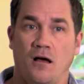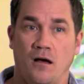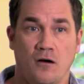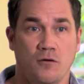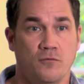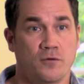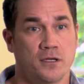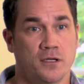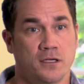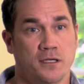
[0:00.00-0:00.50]

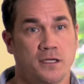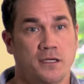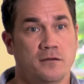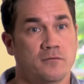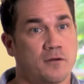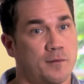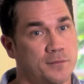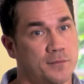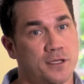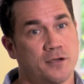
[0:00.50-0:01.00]
Oh, really?
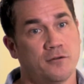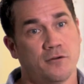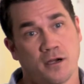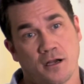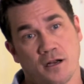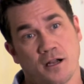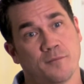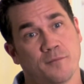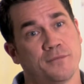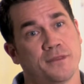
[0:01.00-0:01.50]
I'm getting
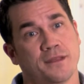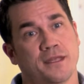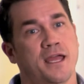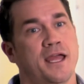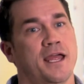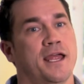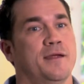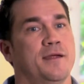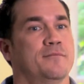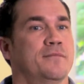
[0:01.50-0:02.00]
ready to up the
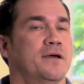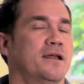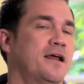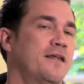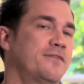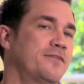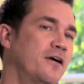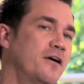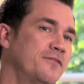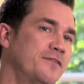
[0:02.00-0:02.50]
game. And
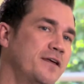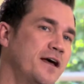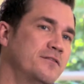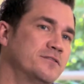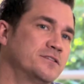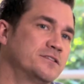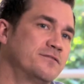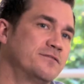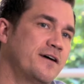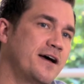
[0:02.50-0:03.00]
I thought that
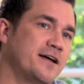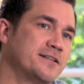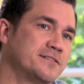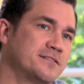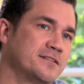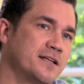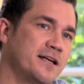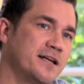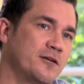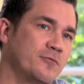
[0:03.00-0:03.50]
was
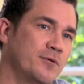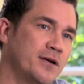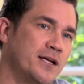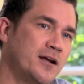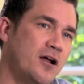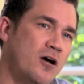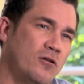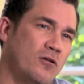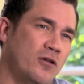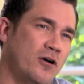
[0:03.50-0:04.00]
fascinating. We
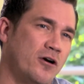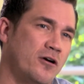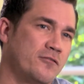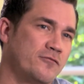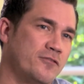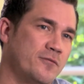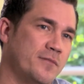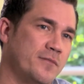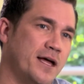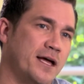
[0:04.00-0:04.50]
can all learn
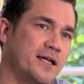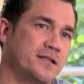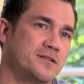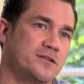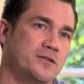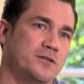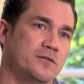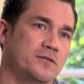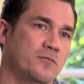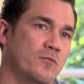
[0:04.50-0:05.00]
from that
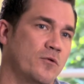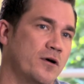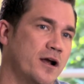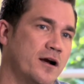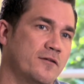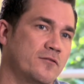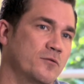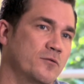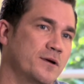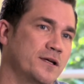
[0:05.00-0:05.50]
too,
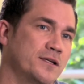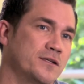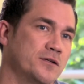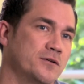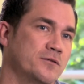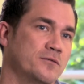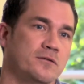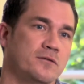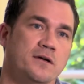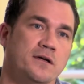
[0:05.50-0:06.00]
whatever we
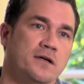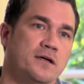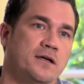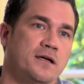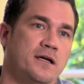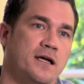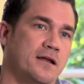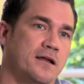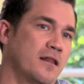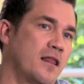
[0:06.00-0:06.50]
do
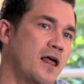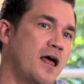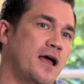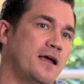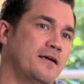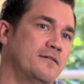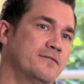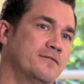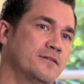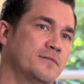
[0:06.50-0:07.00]
in
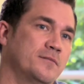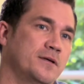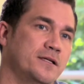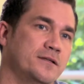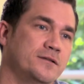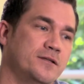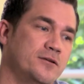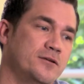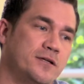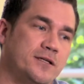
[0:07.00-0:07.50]
life. I
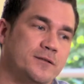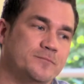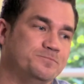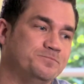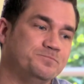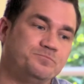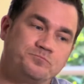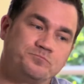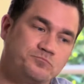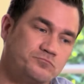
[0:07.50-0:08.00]
mean, you
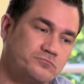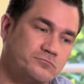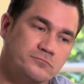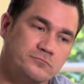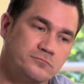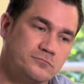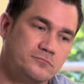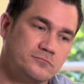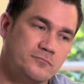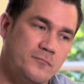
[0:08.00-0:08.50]
can
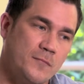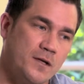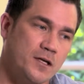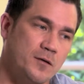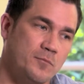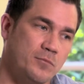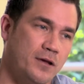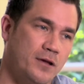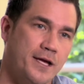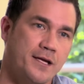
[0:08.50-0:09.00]

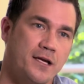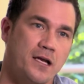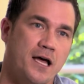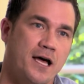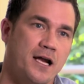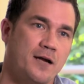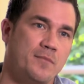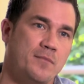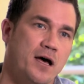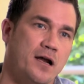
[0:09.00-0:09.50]
complain a
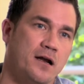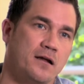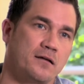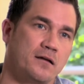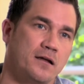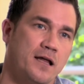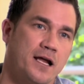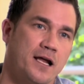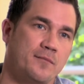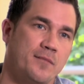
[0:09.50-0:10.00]
lot
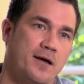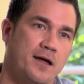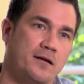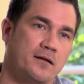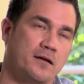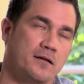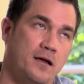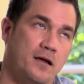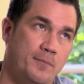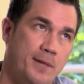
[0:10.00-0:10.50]

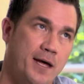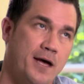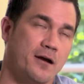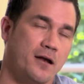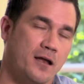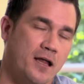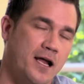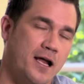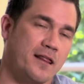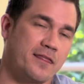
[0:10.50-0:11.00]

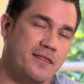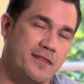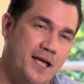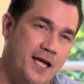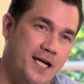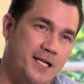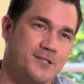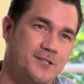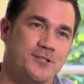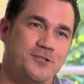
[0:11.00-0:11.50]
a lot of
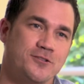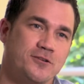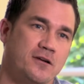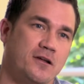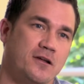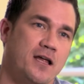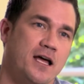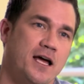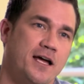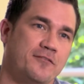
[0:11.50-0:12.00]
things in your
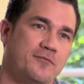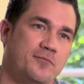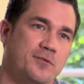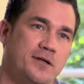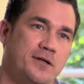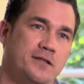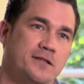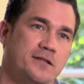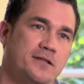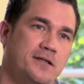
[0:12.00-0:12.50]
life,
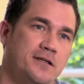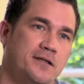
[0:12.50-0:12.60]
but